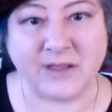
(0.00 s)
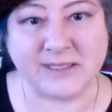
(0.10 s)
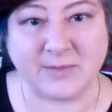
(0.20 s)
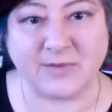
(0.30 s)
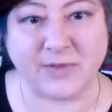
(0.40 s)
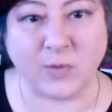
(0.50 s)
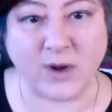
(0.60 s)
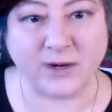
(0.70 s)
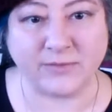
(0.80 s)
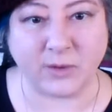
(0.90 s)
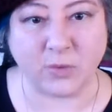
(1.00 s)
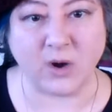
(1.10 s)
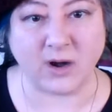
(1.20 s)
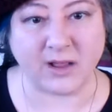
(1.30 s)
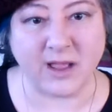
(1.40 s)
some of the wonderful
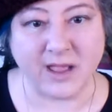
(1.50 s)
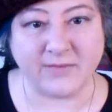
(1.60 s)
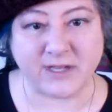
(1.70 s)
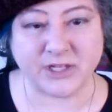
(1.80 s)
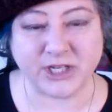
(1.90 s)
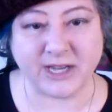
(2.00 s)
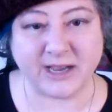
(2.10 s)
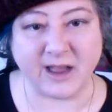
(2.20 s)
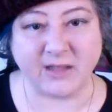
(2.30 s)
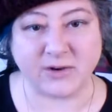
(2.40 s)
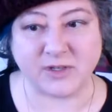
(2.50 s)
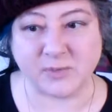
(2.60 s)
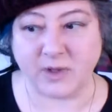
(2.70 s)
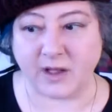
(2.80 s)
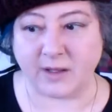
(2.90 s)
work that she and others